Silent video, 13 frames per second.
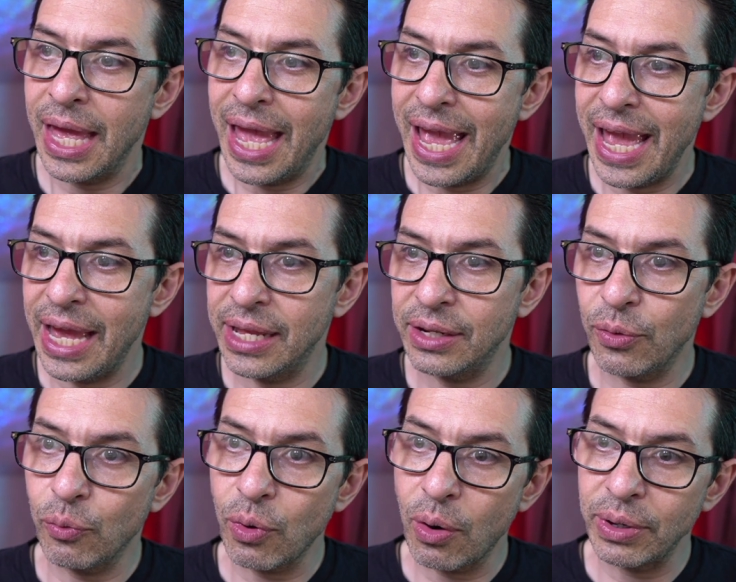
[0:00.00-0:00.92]
And
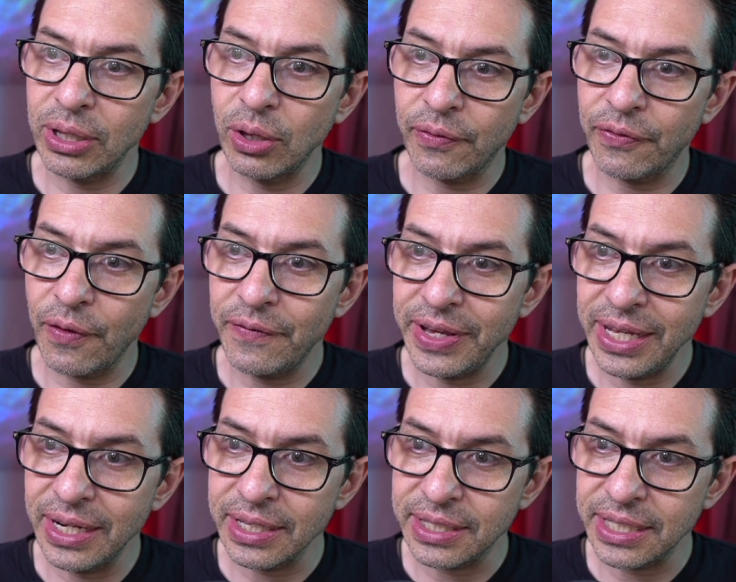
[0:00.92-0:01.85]
where we look for
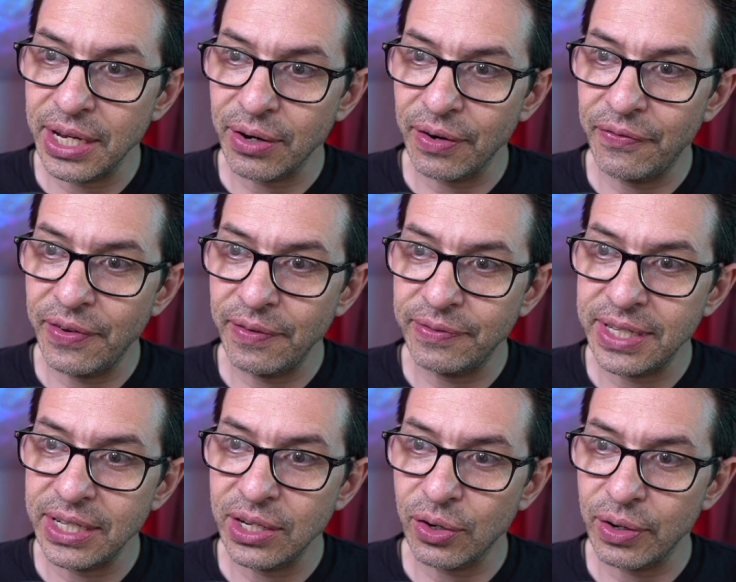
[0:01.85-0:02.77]
Venus here at
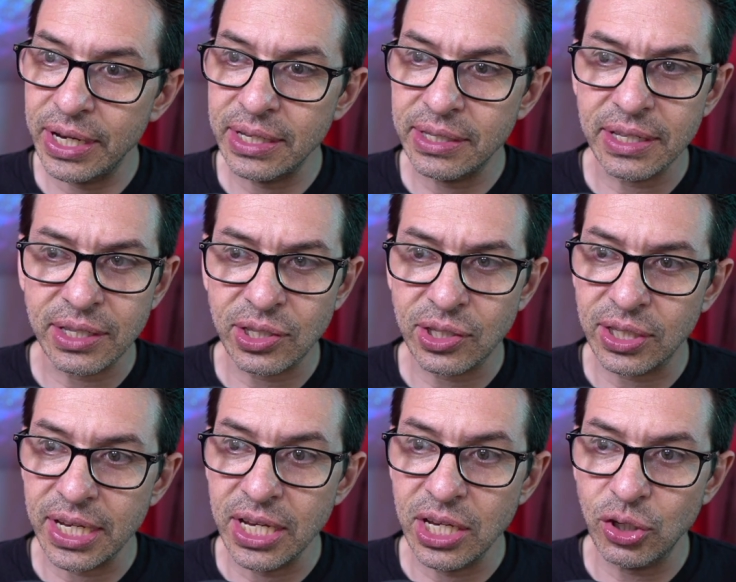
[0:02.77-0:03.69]
15 degrees, this
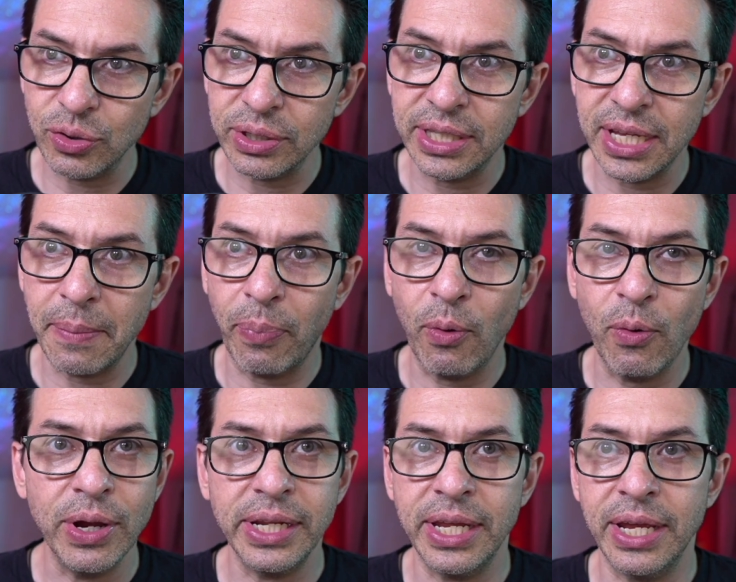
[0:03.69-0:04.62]
interesting
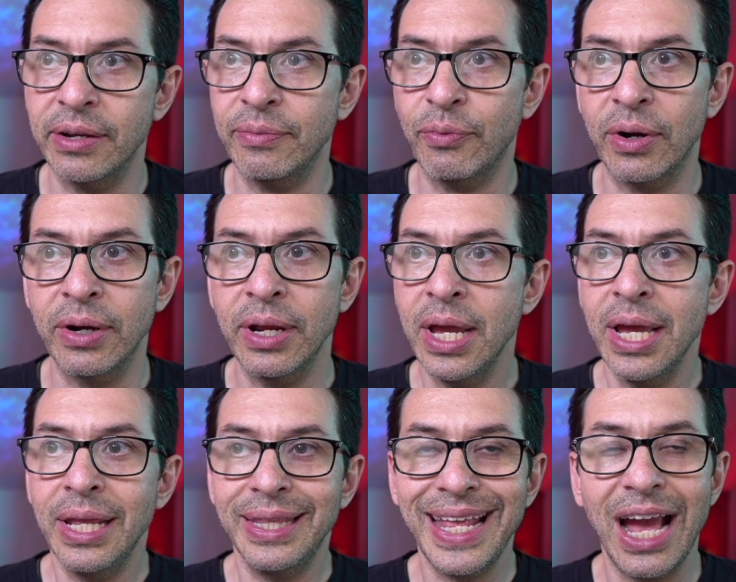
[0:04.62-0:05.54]
point here where
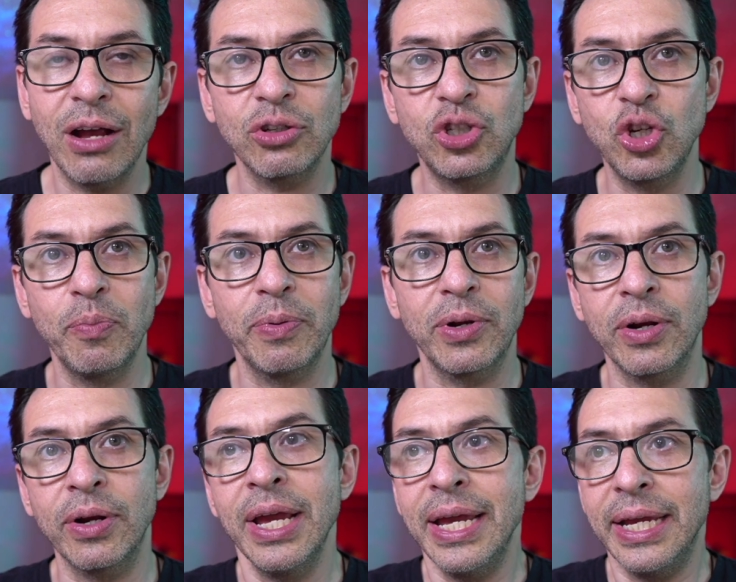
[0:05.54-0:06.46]
now
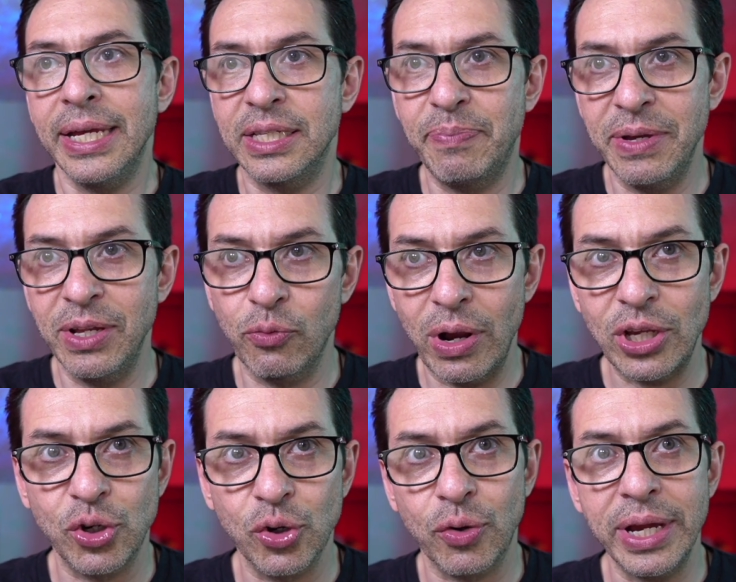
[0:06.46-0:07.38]
Jupiter has been
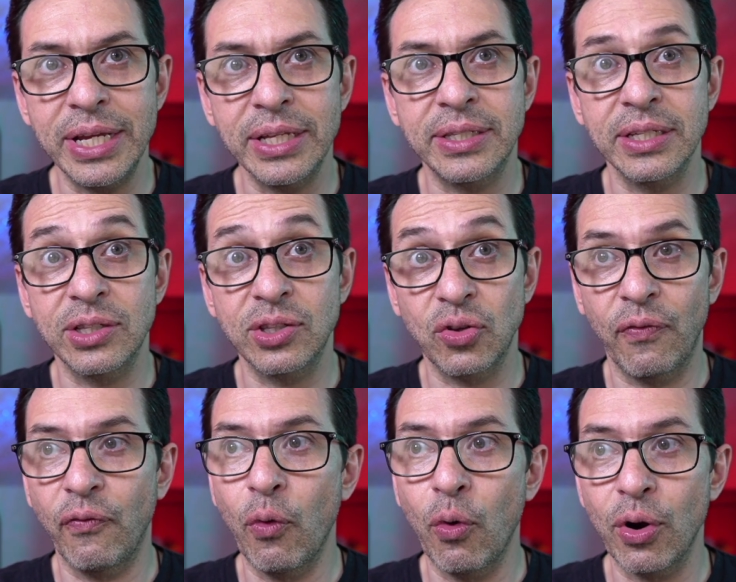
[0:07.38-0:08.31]
retrograde since the
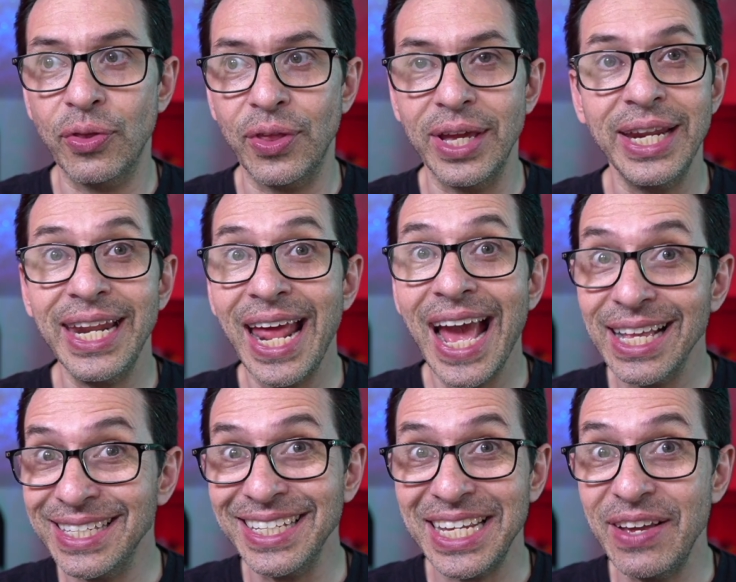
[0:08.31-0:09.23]
4th and it
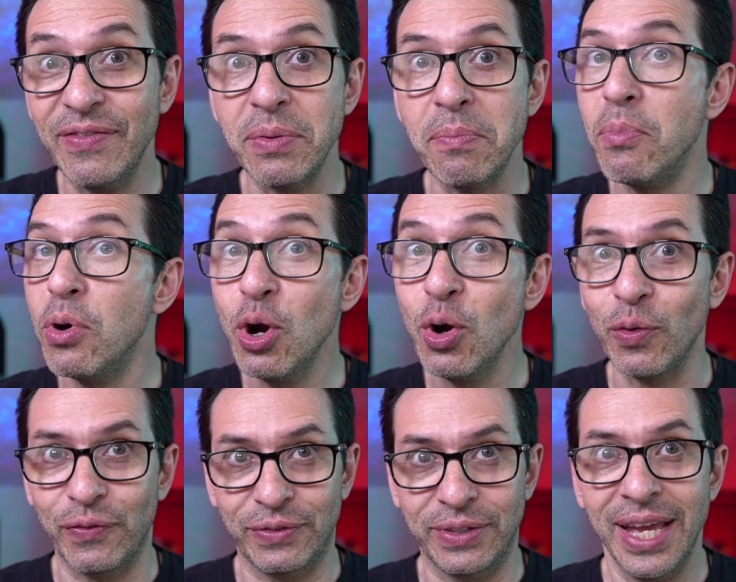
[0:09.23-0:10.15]
hasn't even
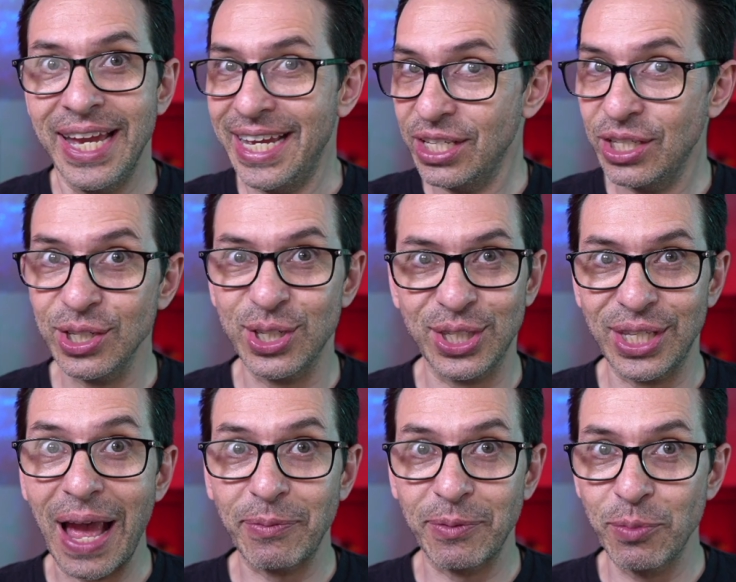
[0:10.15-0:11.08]
moved. It just
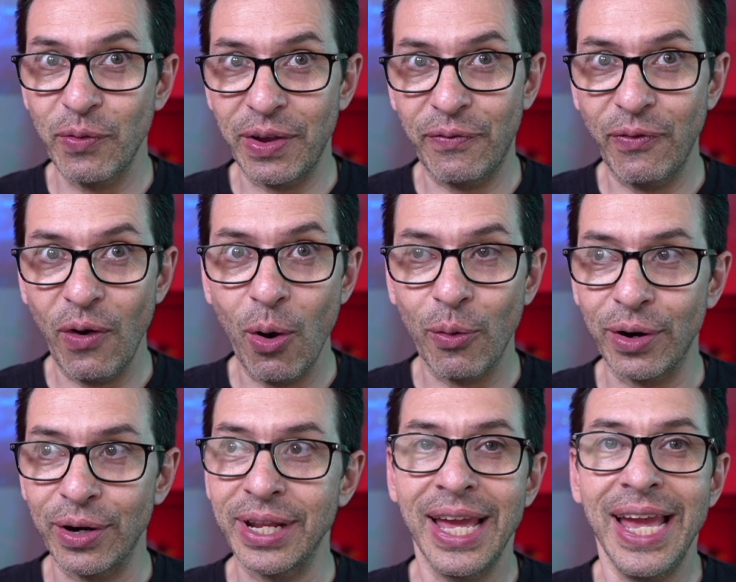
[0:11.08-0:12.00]
stopped moving
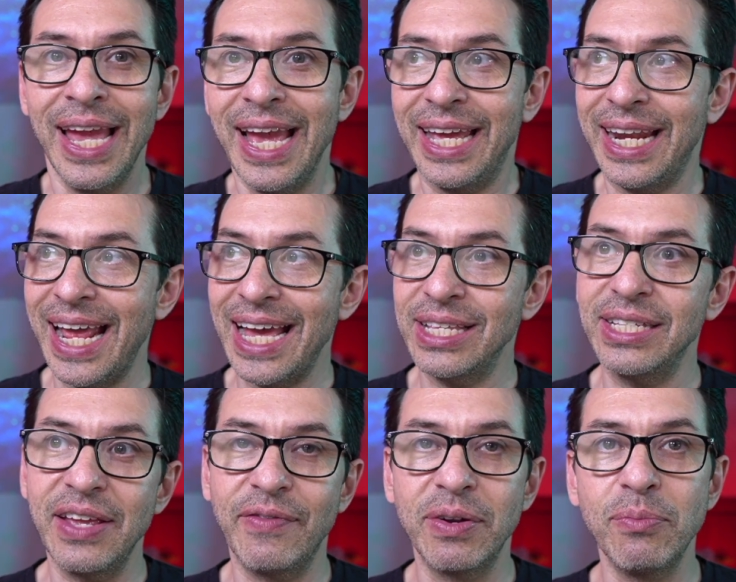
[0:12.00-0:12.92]
forward and it
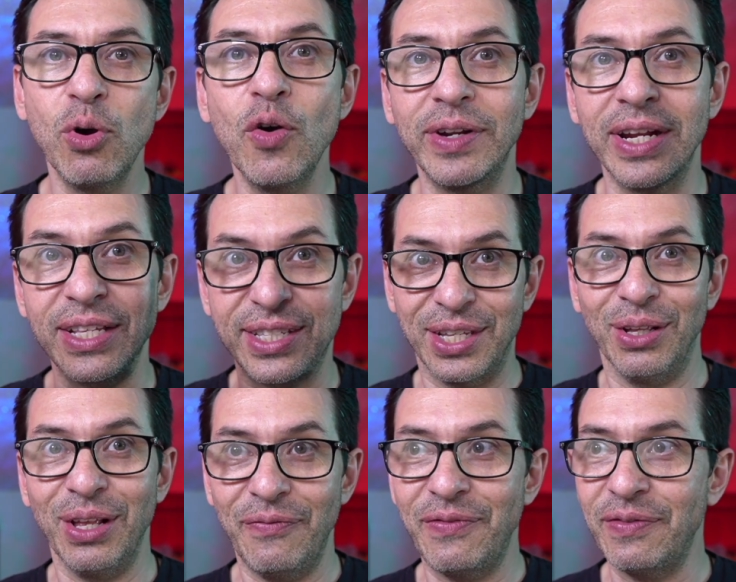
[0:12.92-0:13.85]
hasn't even moved and it's
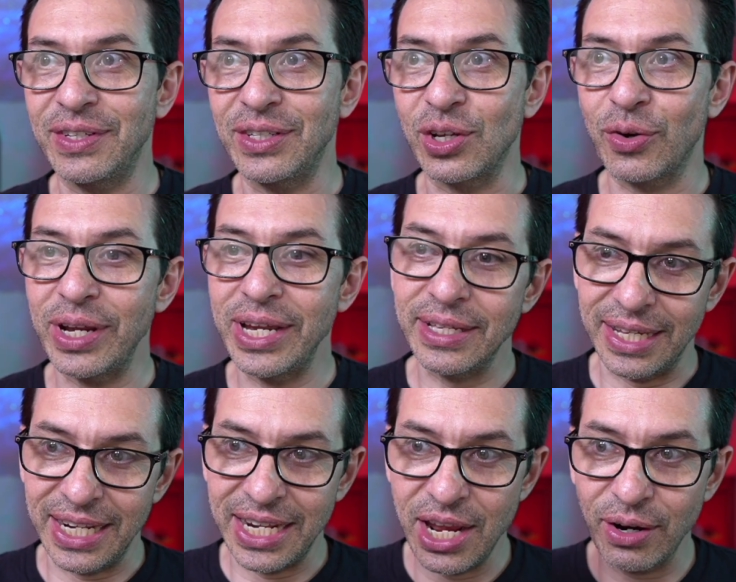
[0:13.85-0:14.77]
still at 15 degrees.
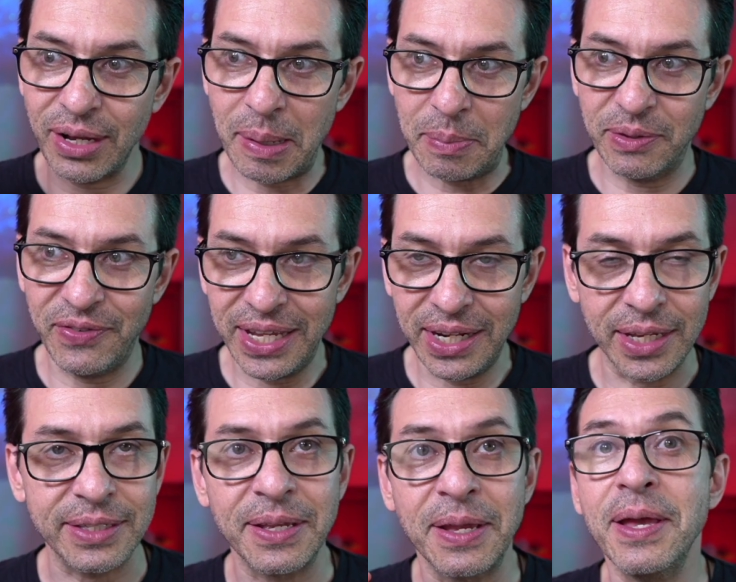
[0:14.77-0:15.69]
And here comes
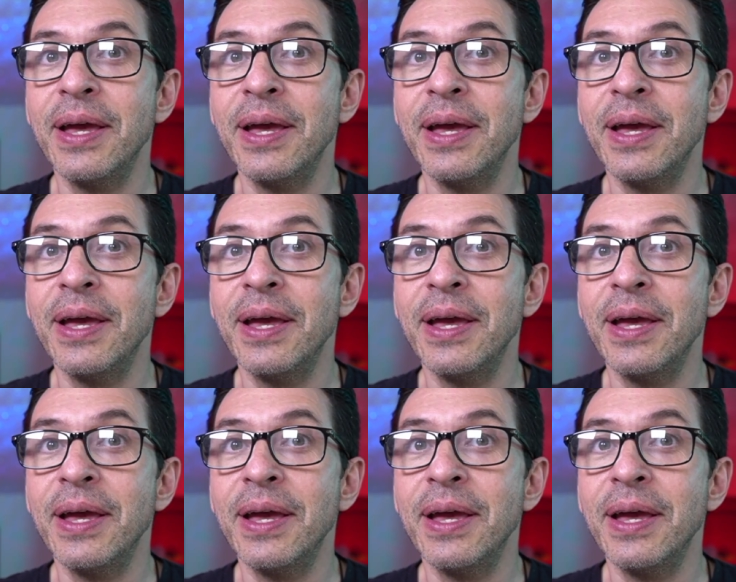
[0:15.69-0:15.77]
Venus